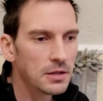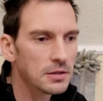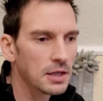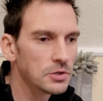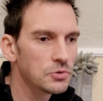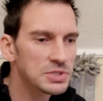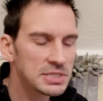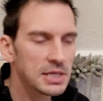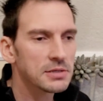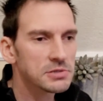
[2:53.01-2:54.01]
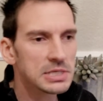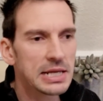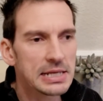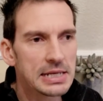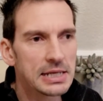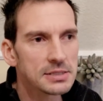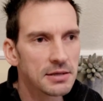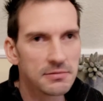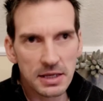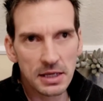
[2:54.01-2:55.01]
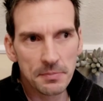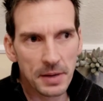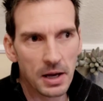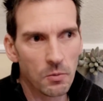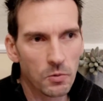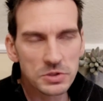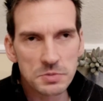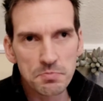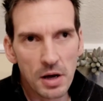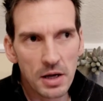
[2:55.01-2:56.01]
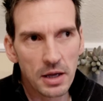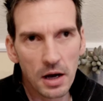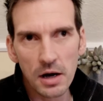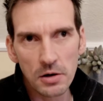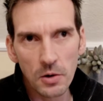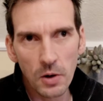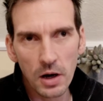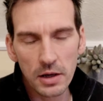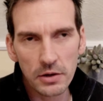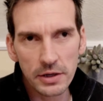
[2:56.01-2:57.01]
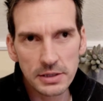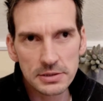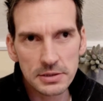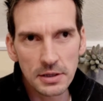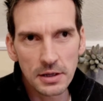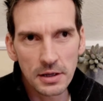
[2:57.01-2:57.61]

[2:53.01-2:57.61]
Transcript: then you seriously need to think about what's my ROI on this.